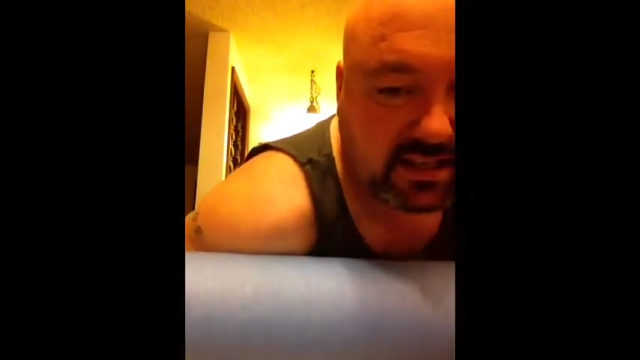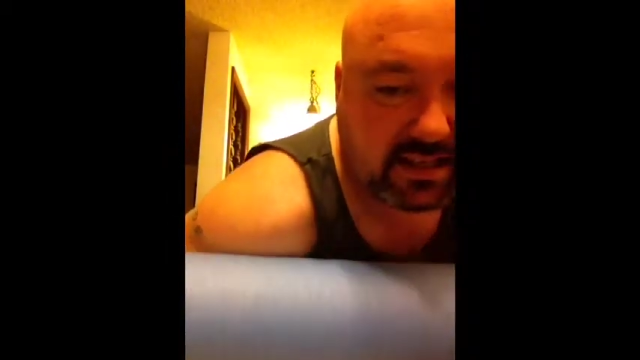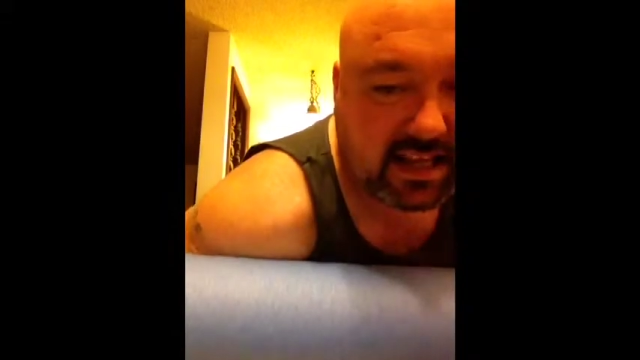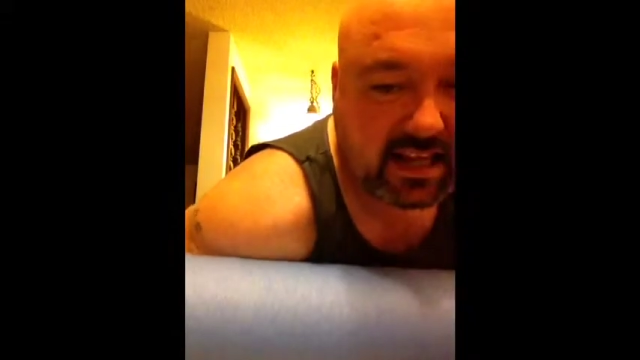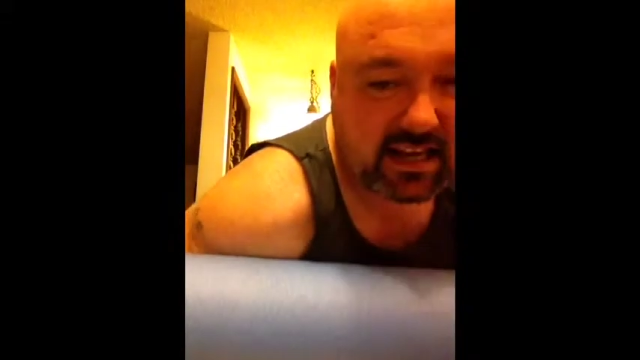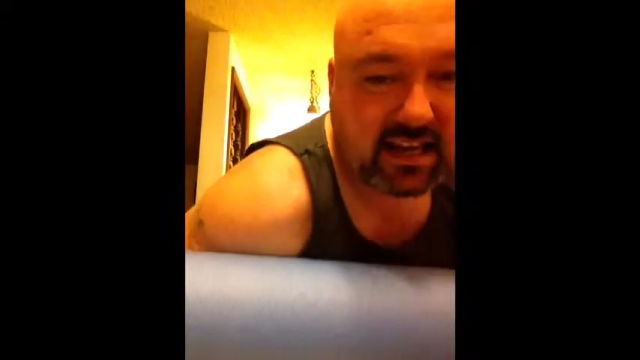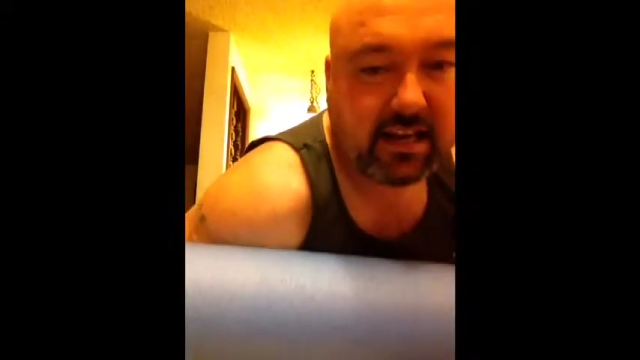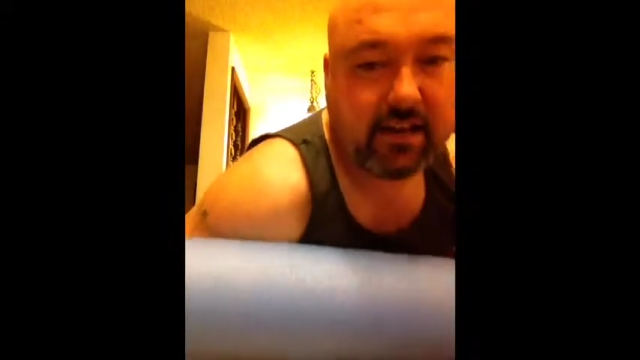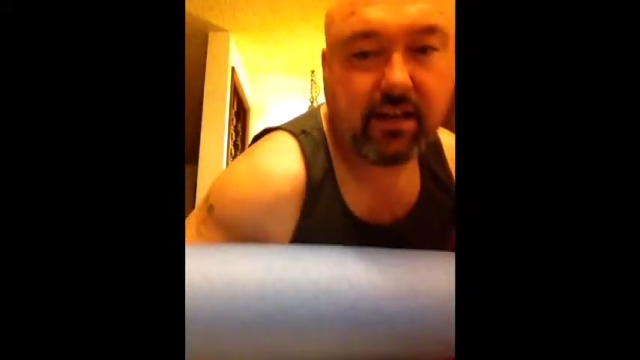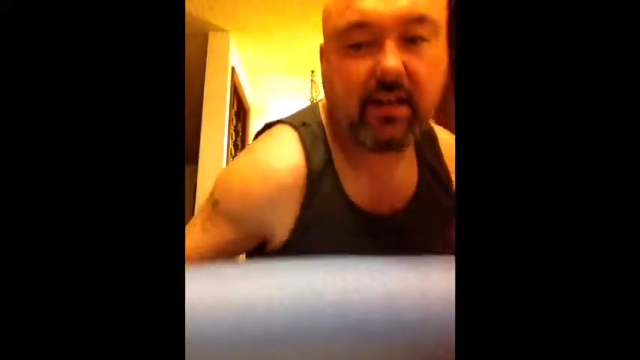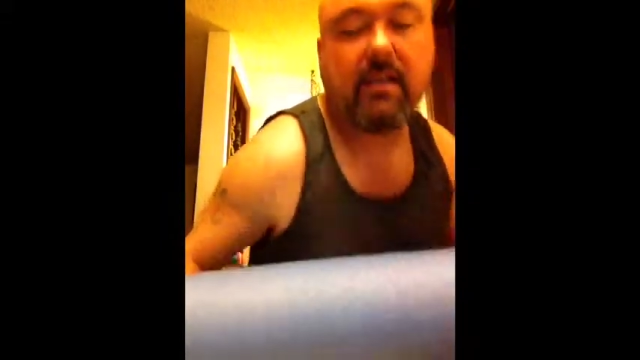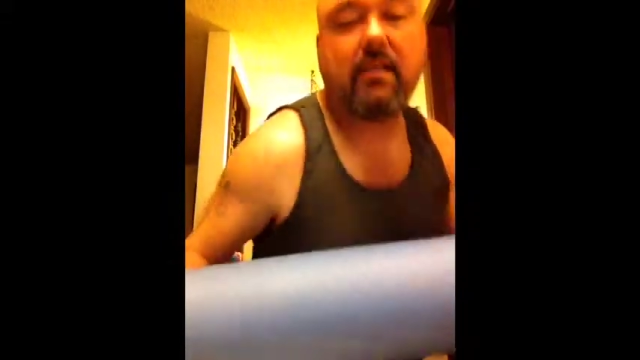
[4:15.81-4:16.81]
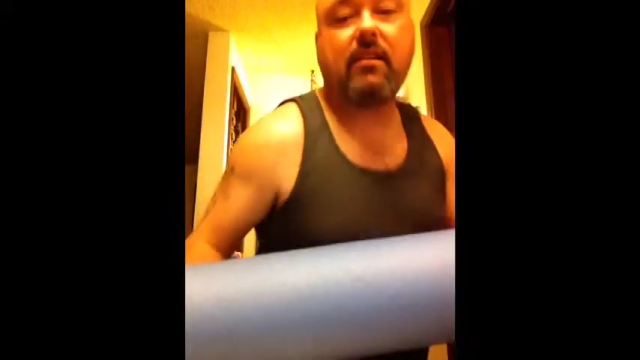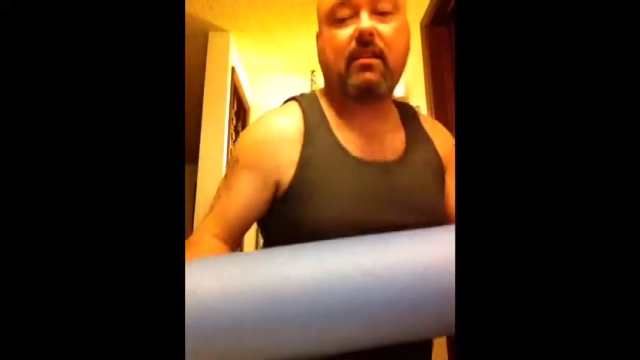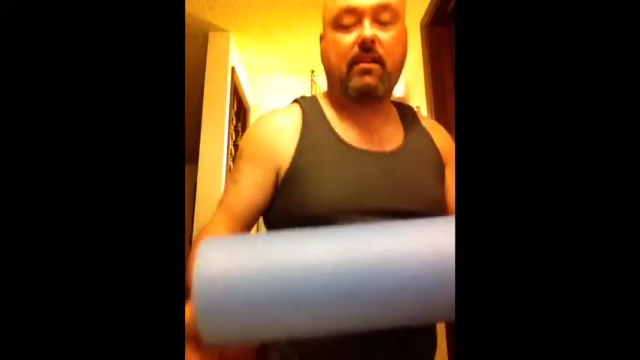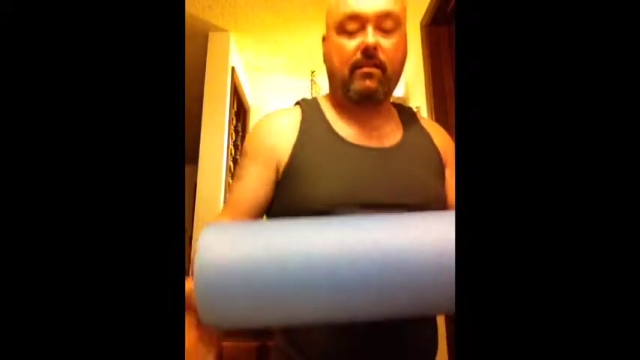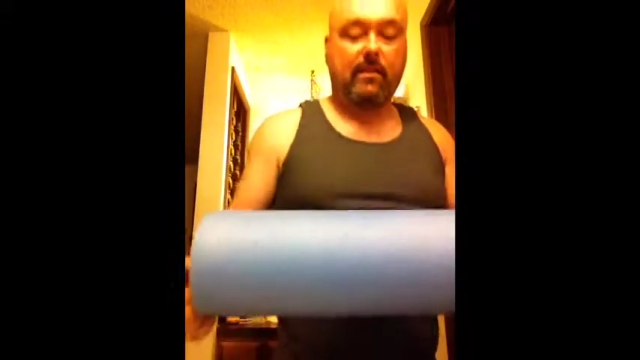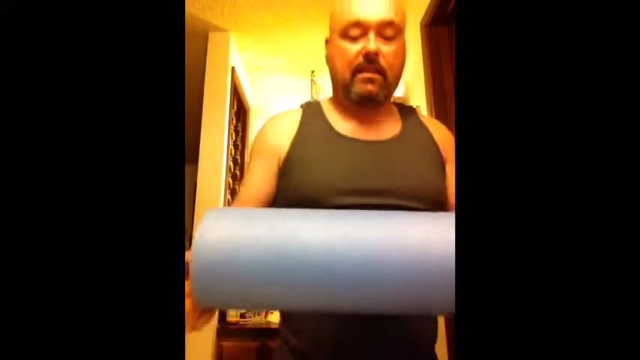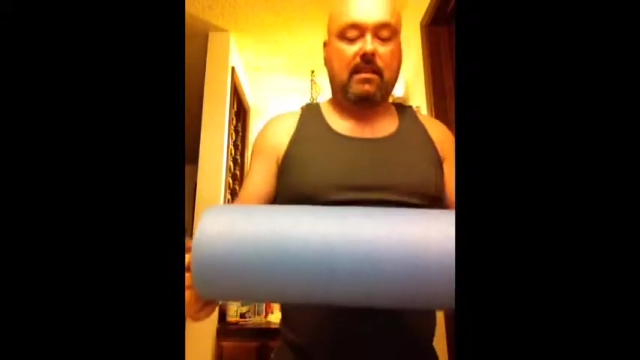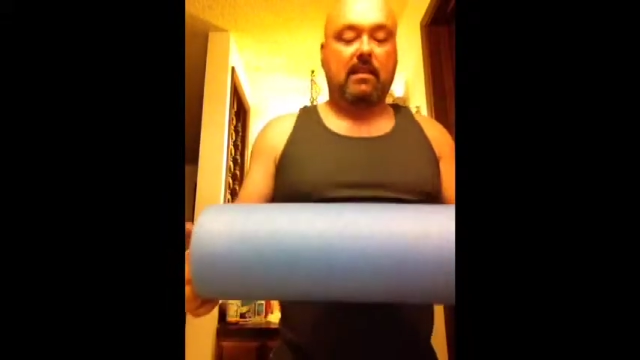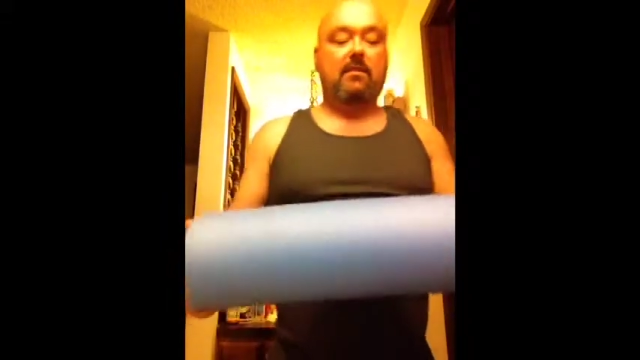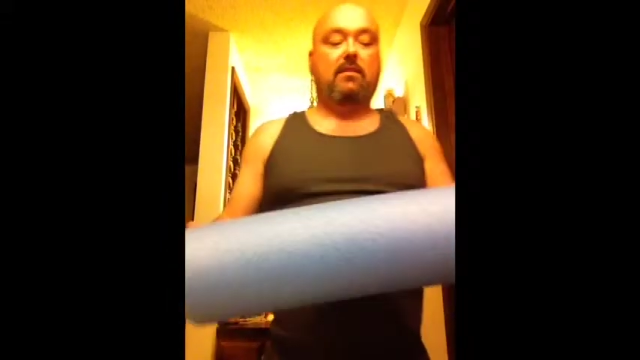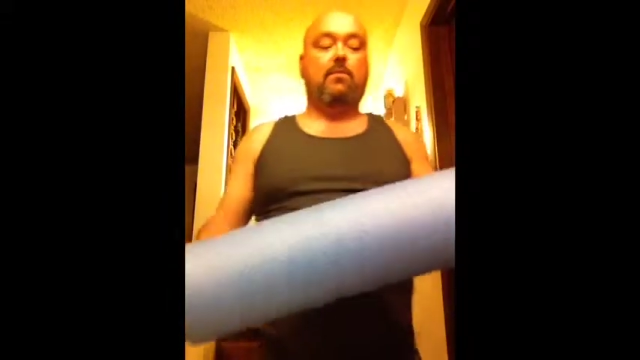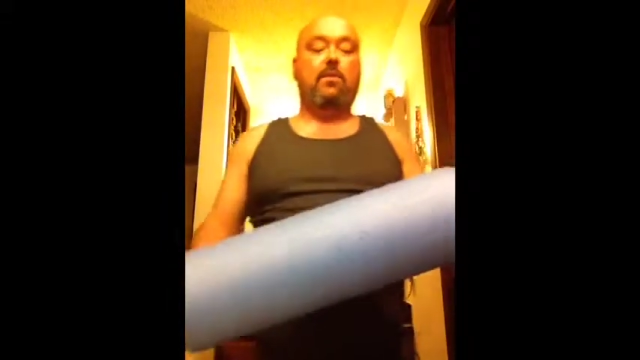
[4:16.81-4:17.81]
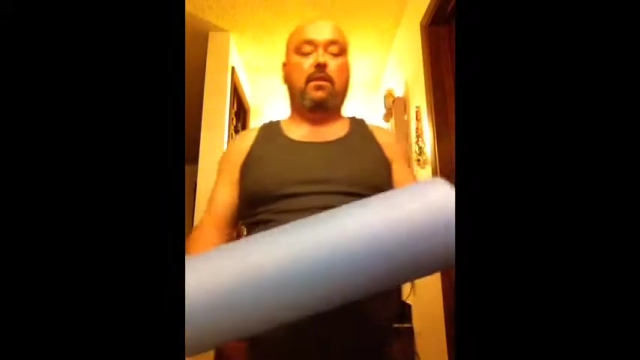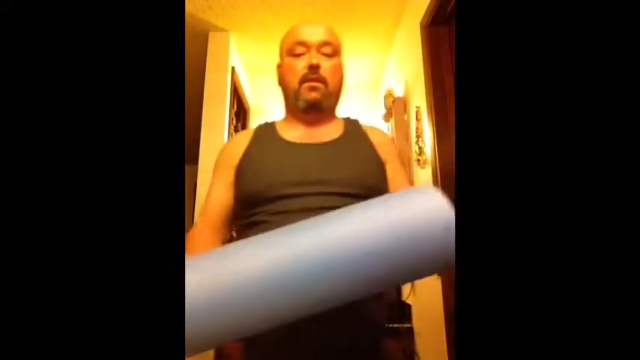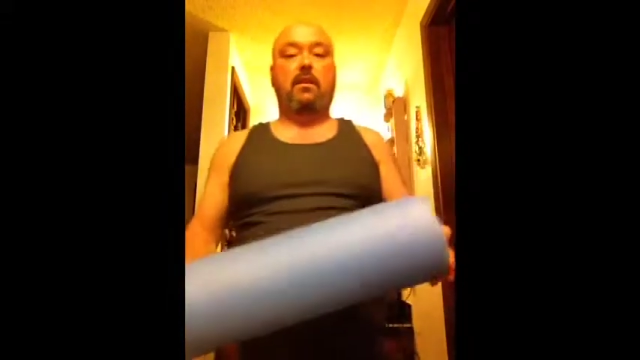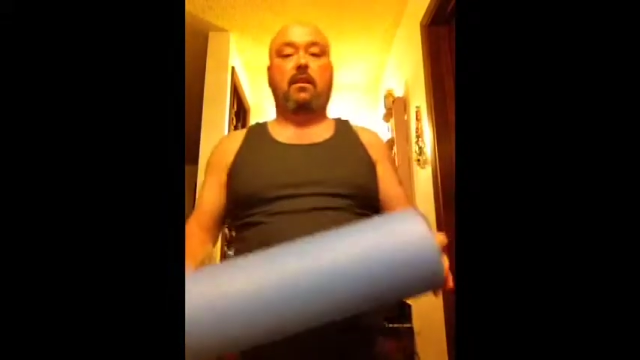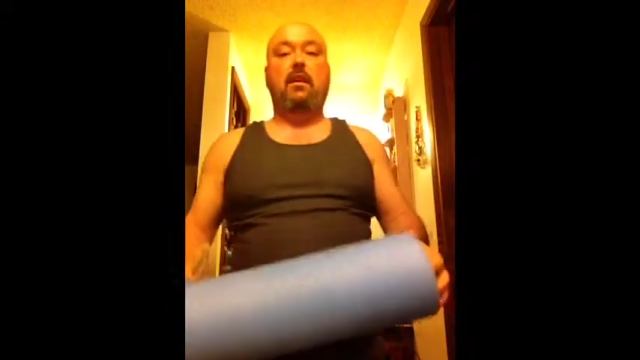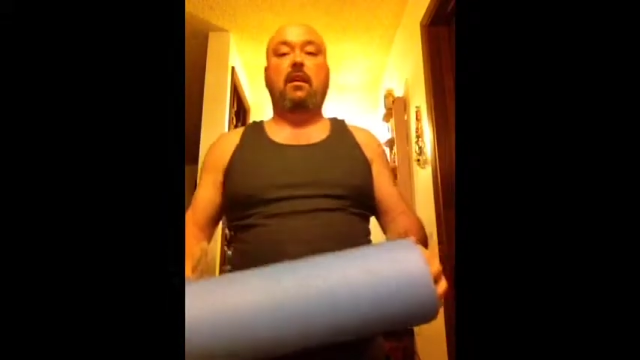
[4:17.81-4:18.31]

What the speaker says: that area of the tendon with it.